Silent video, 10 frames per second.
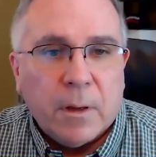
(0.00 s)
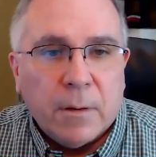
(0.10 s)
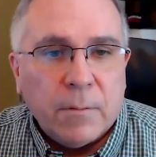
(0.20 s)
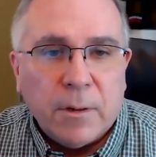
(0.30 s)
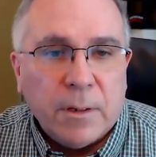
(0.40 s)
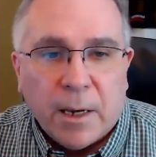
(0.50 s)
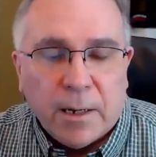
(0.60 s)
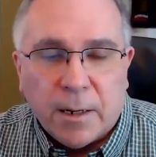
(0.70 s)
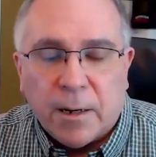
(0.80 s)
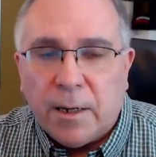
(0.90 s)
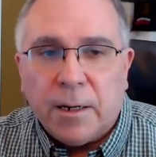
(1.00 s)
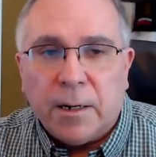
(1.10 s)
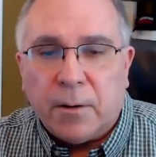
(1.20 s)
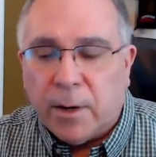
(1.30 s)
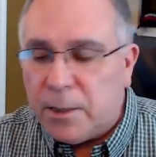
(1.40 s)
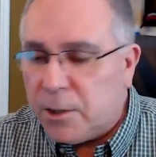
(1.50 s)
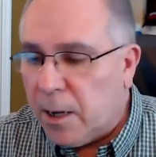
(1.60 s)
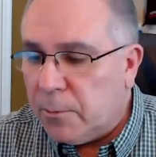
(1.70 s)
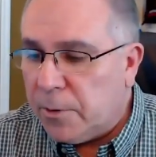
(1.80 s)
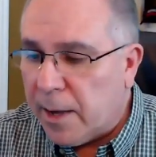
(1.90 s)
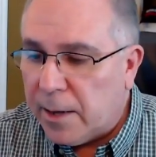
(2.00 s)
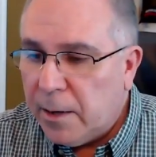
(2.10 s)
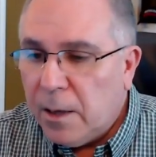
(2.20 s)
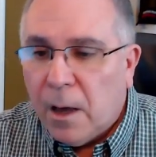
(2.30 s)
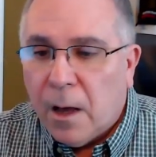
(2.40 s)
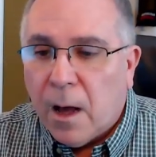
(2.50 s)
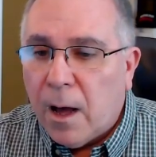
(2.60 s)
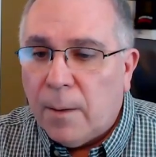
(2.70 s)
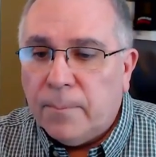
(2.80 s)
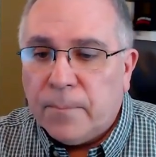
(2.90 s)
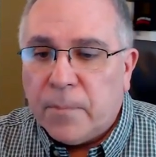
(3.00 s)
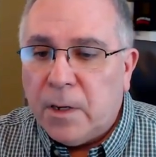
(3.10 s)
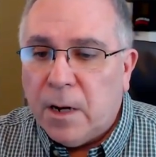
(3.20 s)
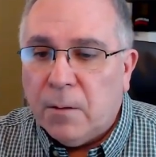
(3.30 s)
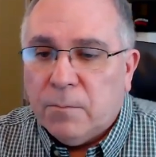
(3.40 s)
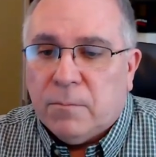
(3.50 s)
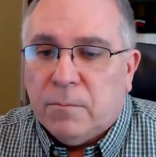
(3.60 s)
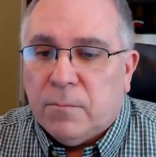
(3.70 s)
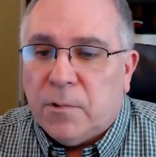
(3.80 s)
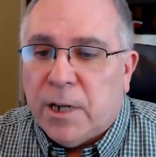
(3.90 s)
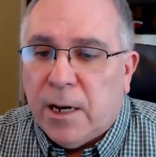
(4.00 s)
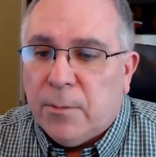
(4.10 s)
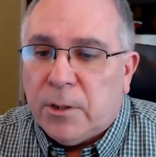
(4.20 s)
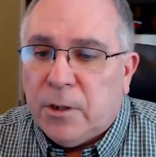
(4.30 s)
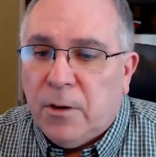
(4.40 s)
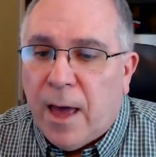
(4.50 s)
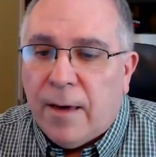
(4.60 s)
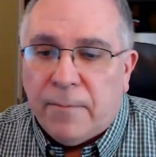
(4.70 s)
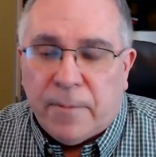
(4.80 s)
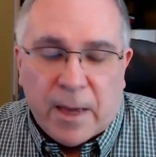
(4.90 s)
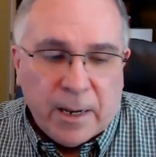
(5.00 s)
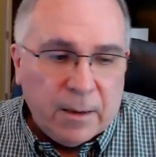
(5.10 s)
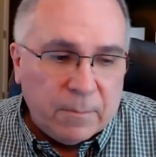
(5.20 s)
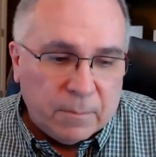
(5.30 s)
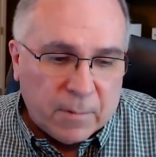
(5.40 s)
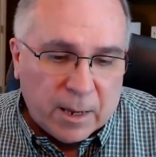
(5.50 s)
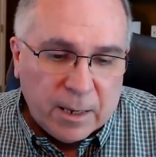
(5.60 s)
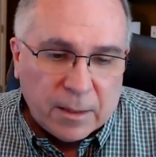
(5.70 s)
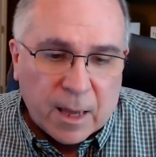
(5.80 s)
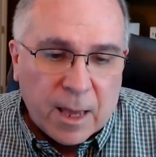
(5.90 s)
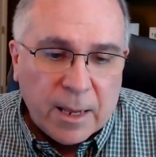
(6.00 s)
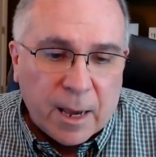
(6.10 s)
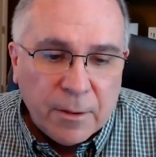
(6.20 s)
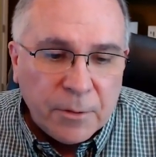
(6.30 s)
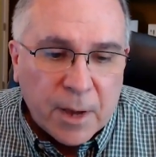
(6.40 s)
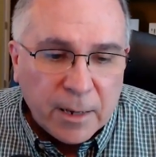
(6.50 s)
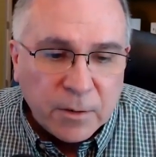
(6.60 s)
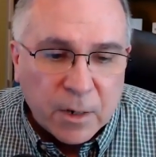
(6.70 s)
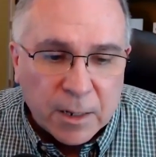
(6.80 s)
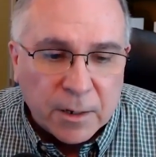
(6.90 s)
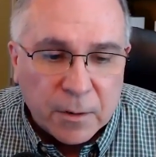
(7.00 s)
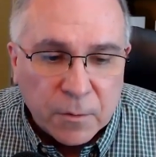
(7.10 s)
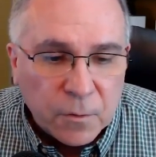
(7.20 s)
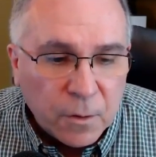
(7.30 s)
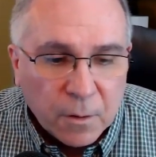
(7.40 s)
You know, he did a great job with that. You know, gentlemen, do you have any other thoughts on this?